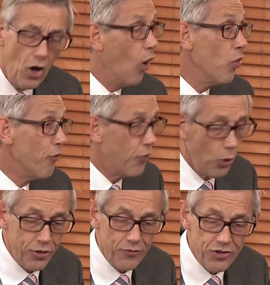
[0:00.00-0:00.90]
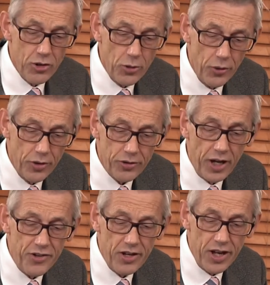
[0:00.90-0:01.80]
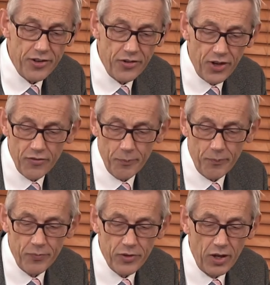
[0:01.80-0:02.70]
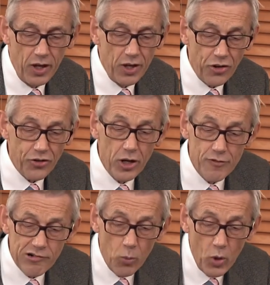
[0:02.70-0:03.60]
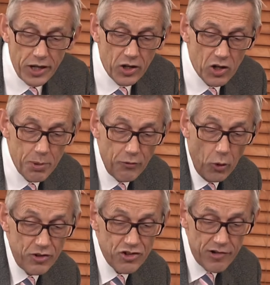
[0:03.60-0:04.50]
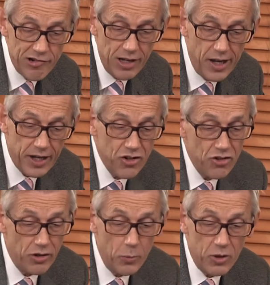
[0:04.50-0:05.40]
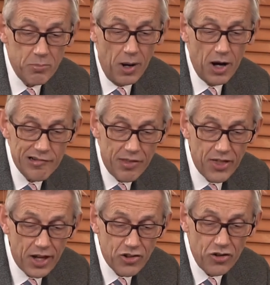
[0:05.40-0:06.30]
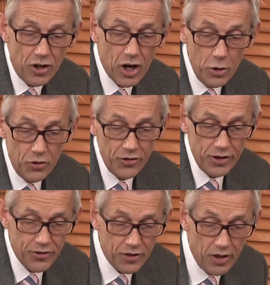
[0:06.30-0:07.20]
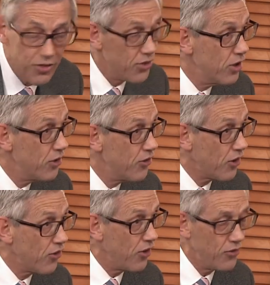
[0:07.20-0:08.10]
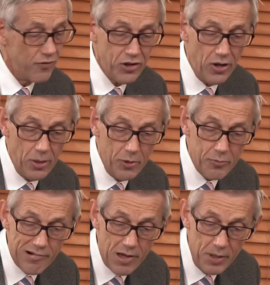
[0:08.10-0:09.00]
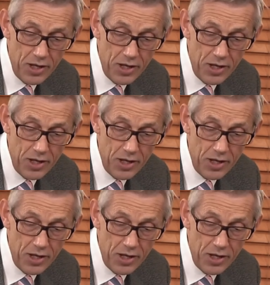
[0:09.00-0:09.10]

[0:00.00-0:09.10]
On the 4th of June 1987, just over a week before the general election in which Margaret Thatcher coasted to her third successive term as Prime